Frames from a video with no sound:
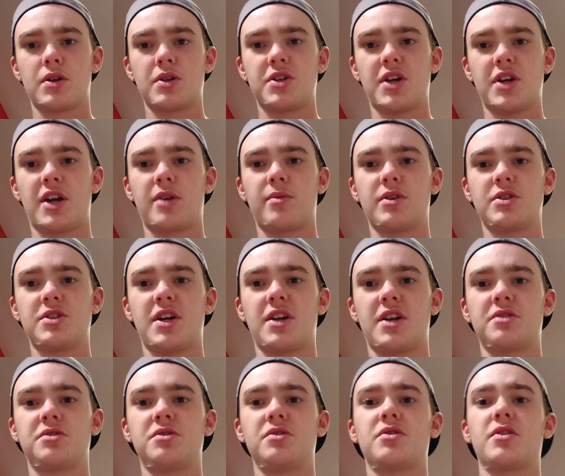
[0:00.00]
Channel 1,
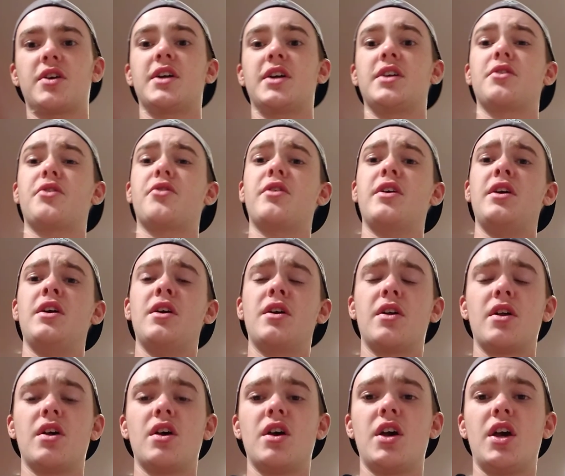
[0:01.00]
channel 2, channel 3.
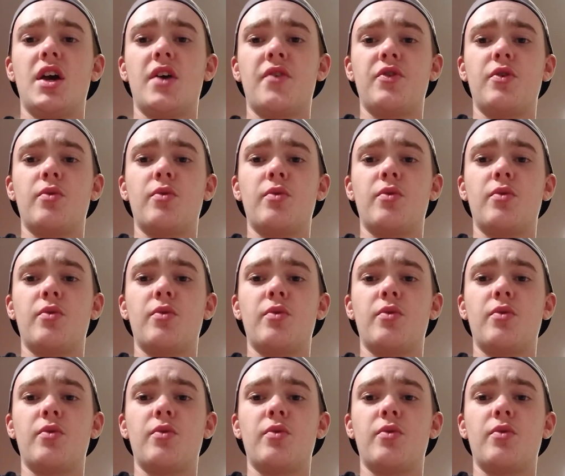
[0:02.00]
If